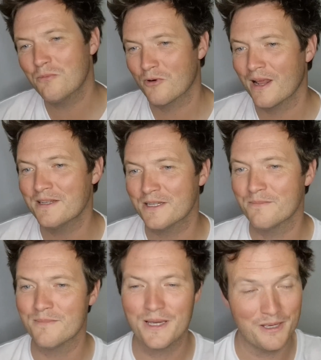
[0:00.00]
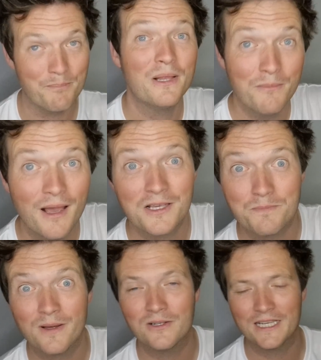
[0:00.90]
Random Bill Maher's
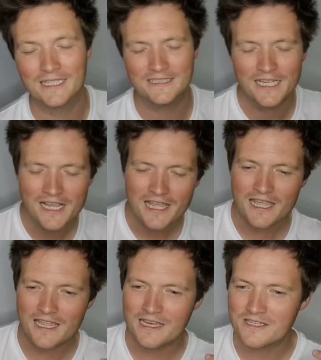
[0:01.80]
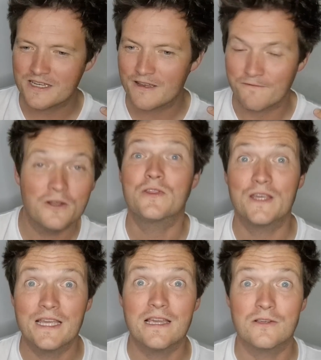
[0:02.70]
podcast is, if
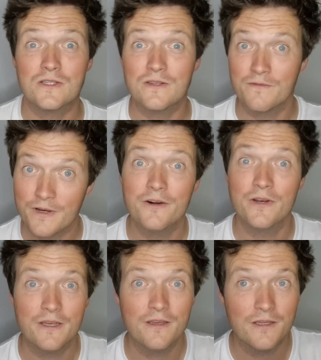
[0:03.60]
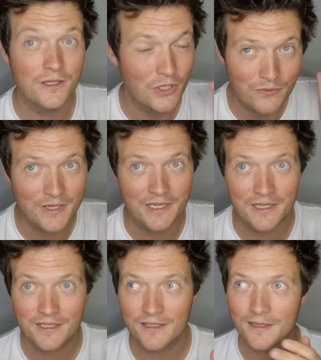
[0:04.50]
nothing else, very
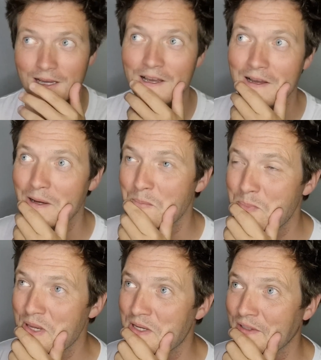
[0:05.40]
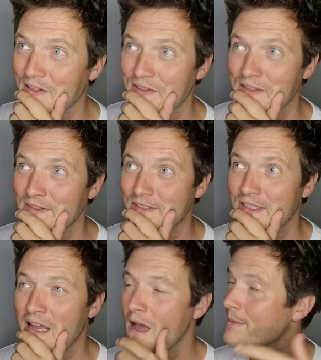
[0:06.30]
unique because,
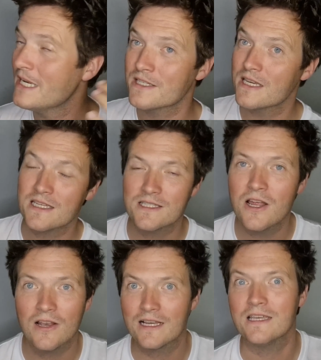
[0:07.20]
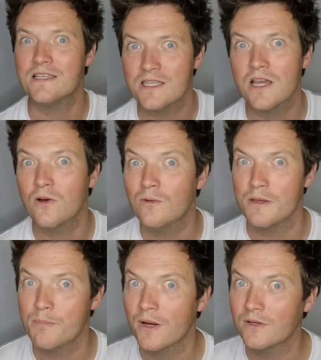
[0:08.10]
I mean, it's not like he's the
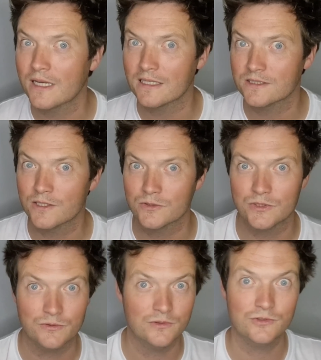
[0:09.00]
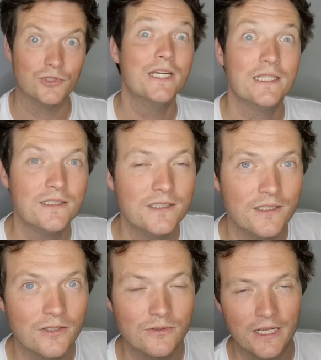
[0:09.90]
only podcast host who drinks, you
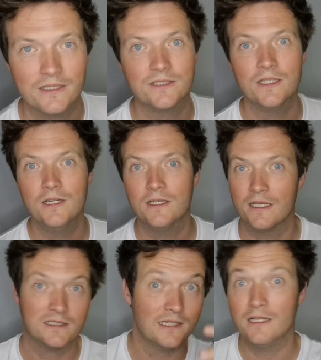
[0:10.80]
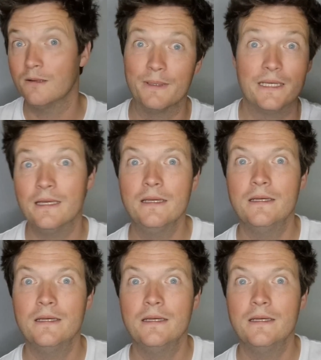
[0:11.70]
know, gets a little bit